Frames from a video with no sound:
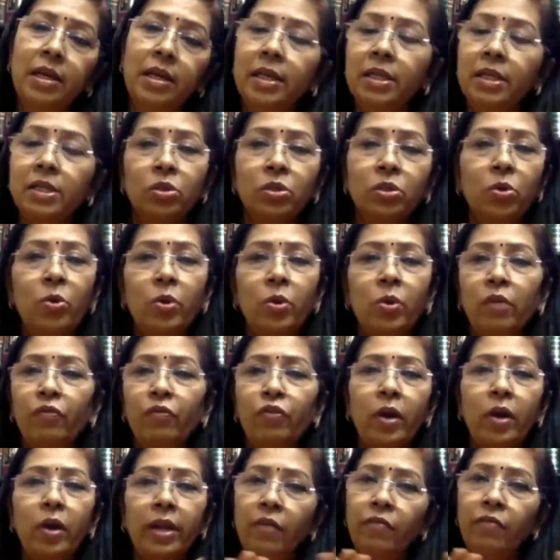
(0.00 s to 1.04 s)
So if you
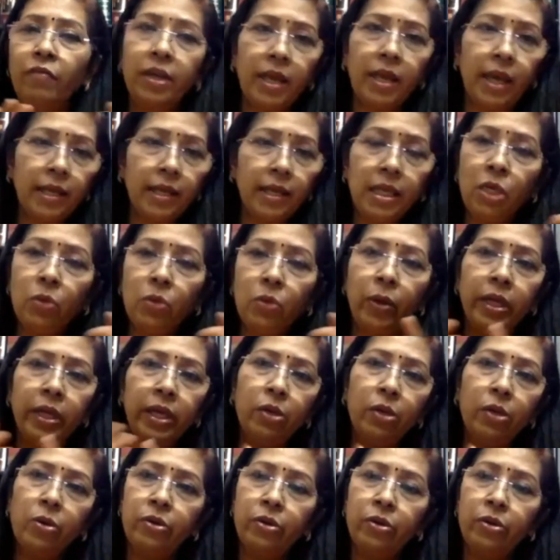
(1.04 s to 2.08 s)
are having any query
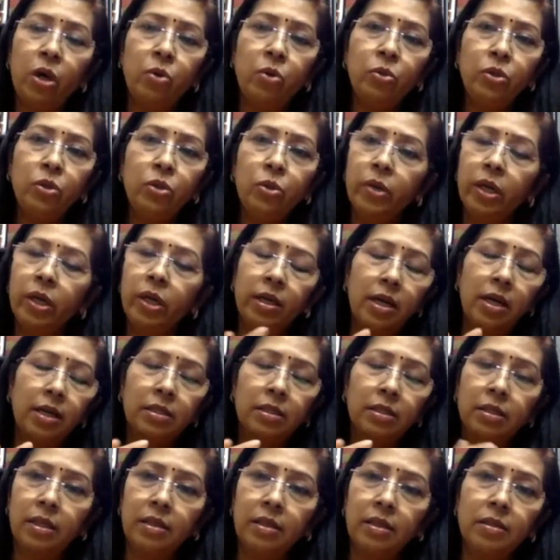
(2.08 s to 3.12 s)
or doubt, you can
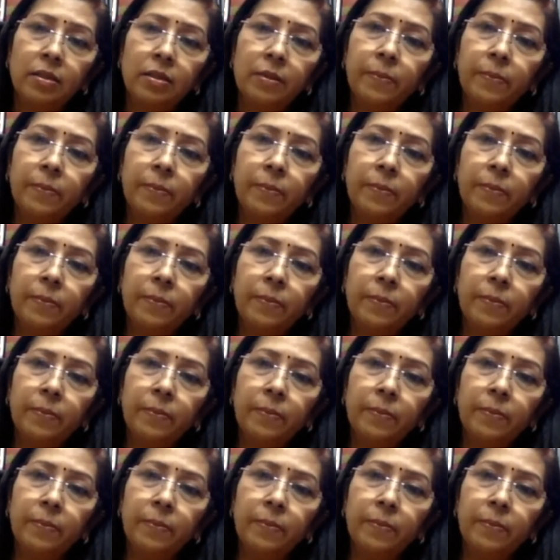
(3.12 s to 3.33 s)
ask it.